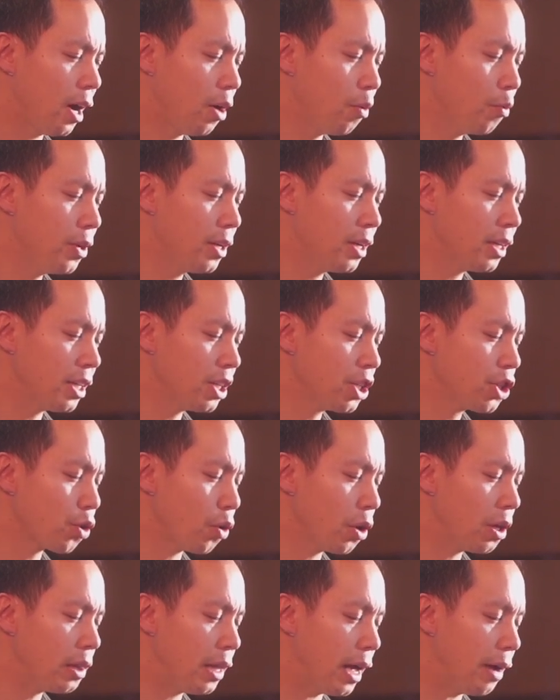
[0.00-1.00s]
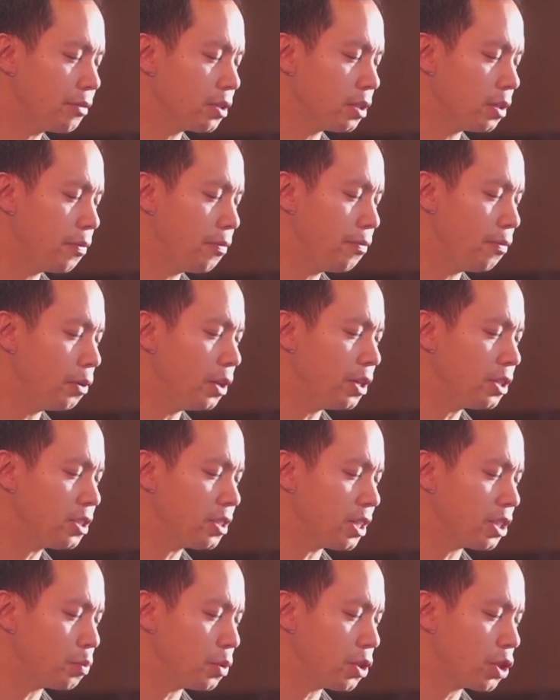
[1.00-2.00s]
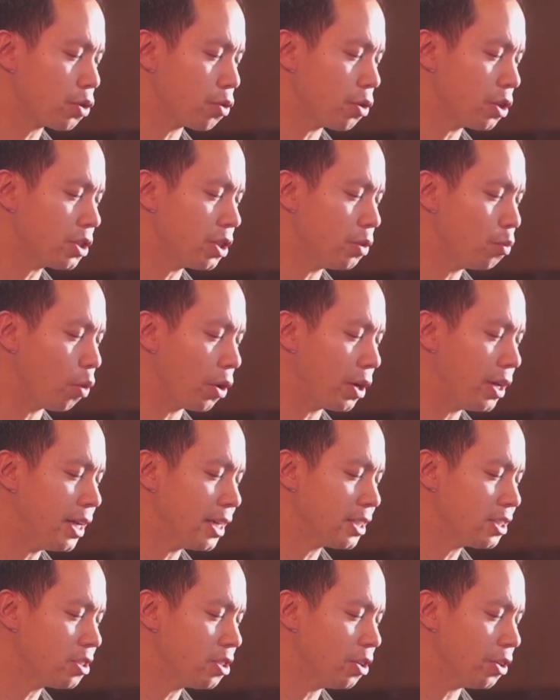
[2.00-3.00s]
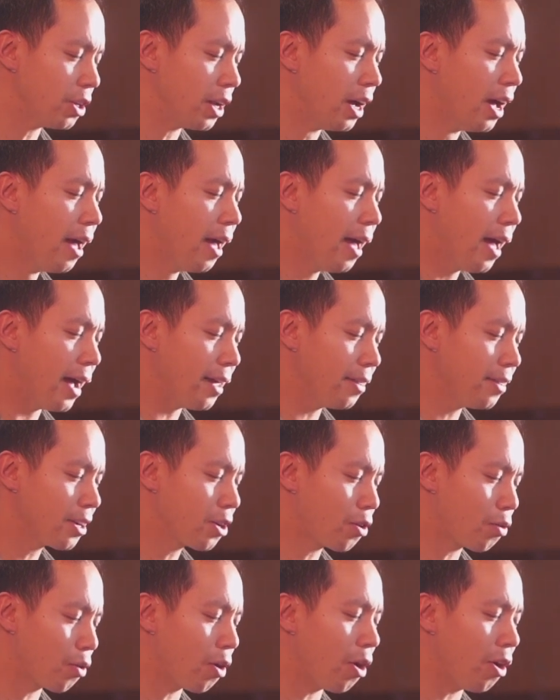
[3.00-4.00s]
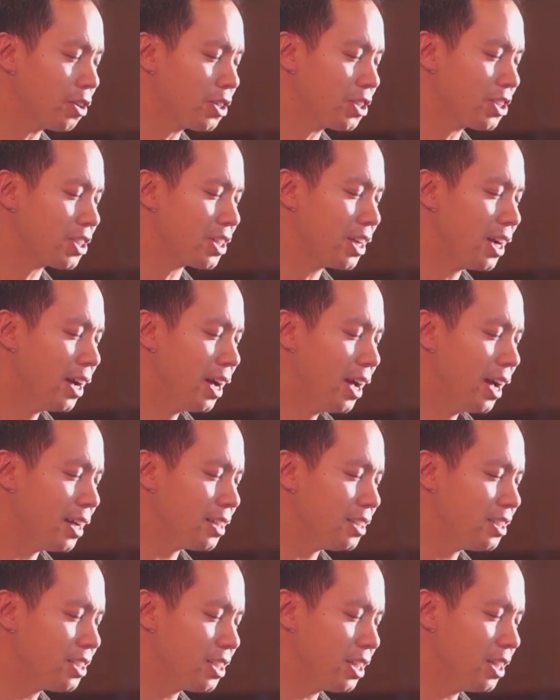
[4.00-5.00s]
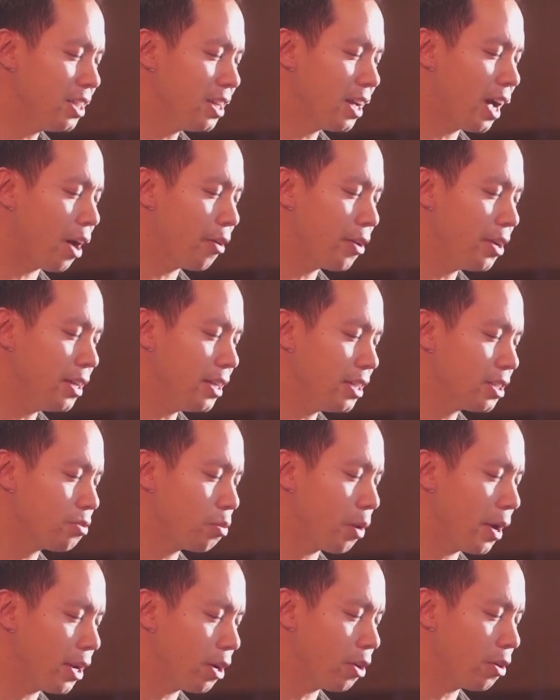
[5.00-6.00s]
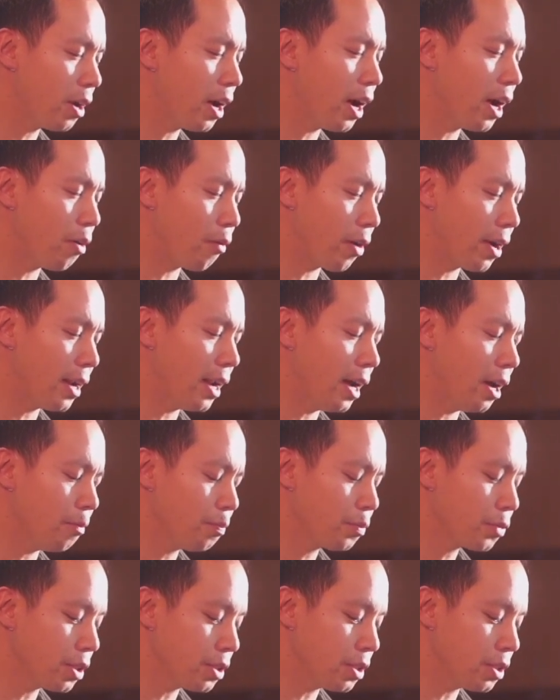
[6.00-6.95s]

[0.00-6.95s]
how we can enjoy life to the fullest as we trust in what he has done at the cross and see how he is reigning on high right now.